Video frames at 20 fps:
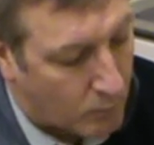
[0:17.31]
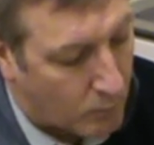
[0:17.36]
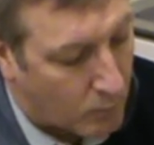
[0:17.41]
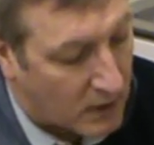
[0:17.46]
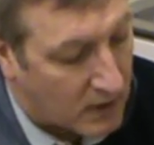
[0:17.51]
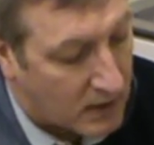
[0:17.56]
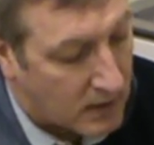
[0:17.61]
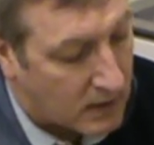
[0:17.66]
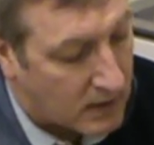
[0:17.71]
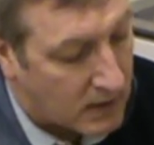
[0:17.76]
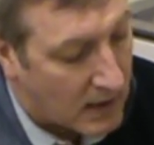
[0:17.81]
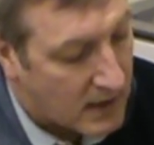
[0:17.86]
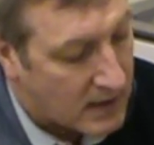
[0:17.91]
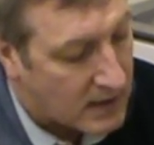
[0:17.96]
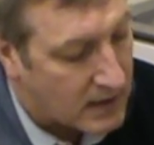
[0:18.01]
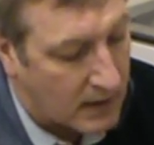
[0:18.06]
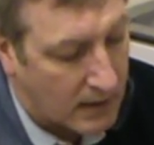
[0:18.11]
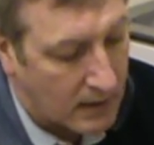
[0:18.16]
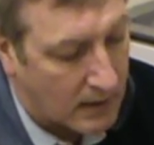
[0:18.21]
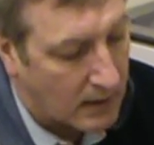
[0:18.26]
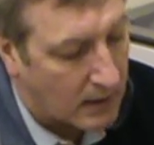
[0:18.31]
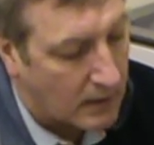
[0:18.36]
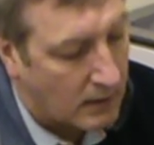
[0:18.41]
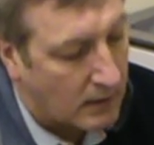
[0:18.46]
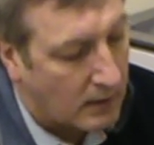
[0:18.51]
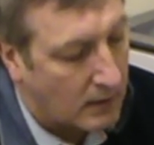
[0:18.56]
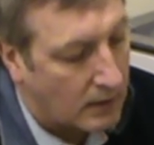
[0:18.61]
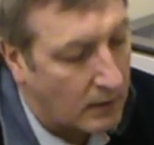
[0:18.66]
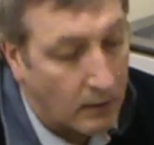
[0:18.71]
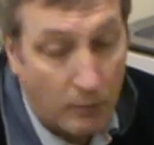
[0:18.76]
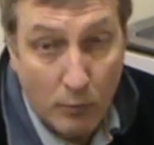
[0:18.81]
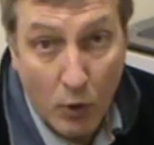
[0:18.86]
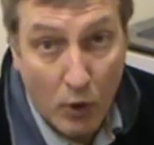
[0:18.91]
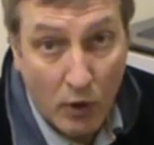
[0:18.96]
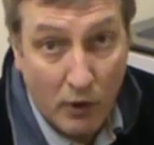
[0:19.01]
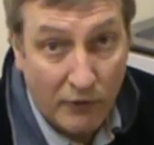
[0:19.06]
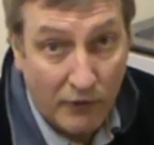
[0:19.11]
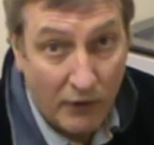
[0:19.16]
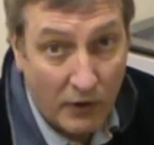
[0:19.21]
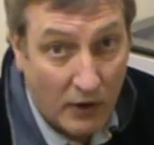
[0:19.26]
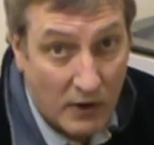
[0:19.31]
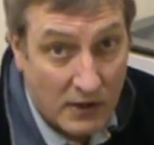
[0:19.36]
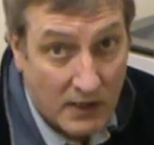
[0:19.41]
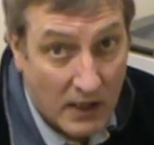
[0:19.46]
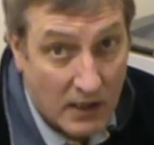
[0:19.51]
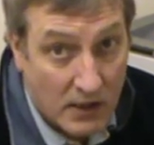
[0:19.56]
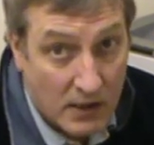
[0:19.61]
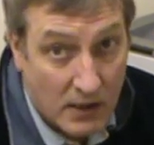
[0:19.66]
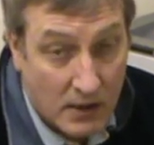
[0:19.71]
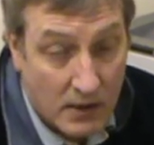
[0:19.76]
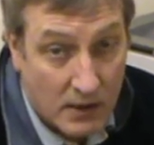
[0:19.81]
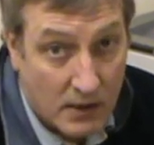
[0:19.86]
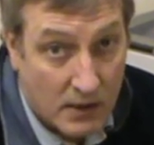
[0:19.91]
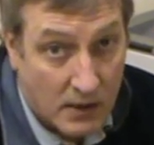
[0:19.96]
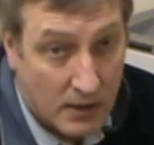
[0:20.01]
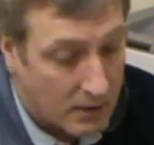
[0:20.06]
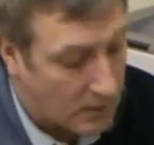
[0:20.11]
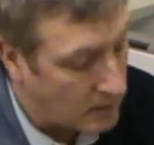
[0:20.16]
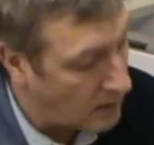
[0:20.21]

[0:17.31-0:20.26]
we tested the motor for resistance